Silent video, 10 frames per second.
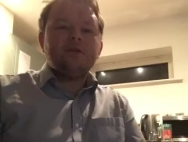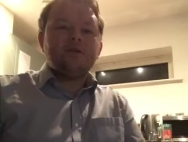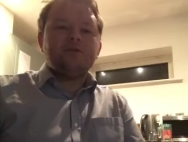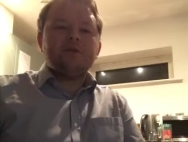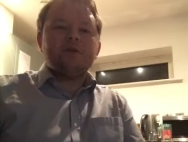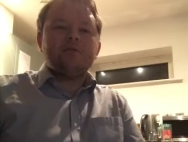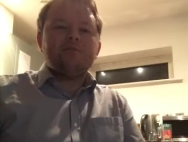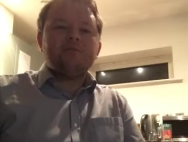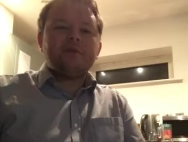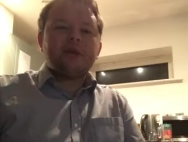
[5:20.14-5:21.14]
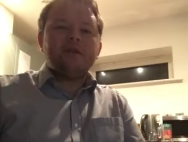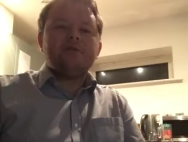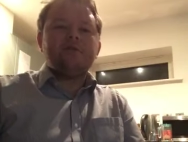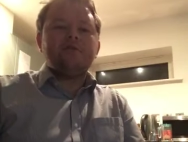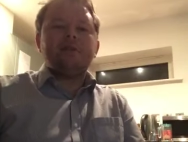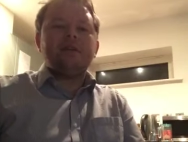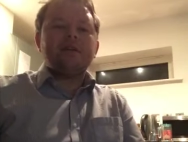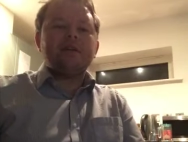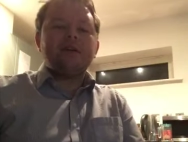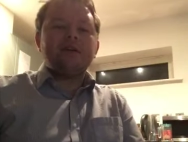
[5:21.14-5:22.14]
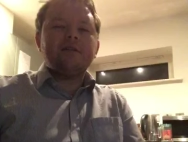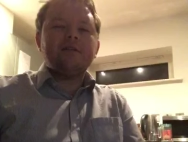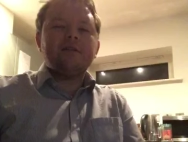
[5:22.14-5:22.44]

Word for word: you would cancel on me like that.